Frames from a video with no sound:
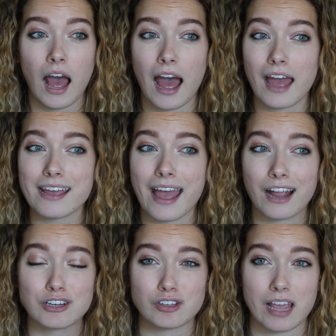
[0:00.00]
I
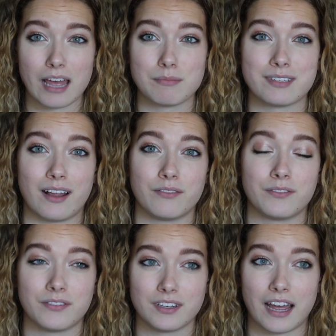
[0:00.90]
actually am
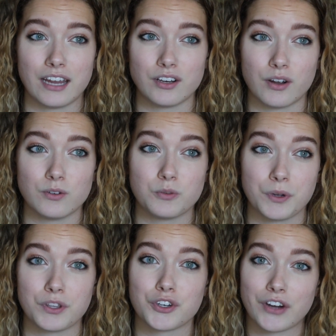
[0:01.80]
self-diagnosed
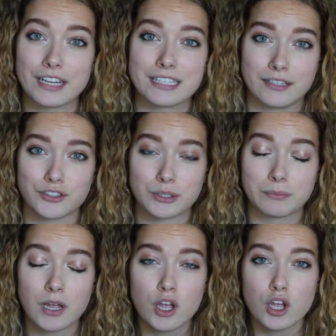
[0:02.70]
with Tourette syndrome.